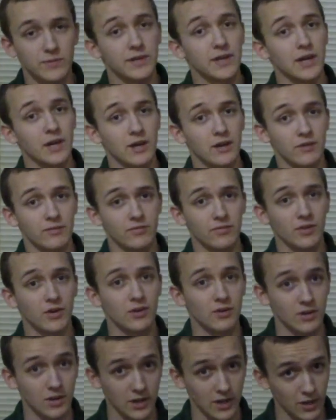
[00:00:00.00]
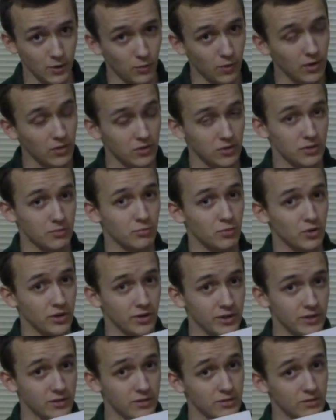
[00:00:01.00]
we have our high quality
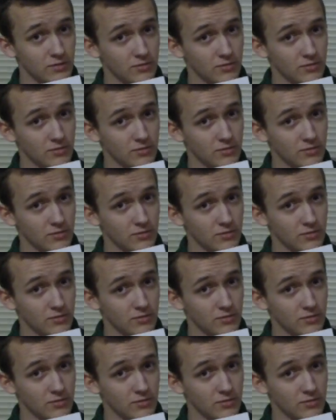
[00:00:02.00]
braid.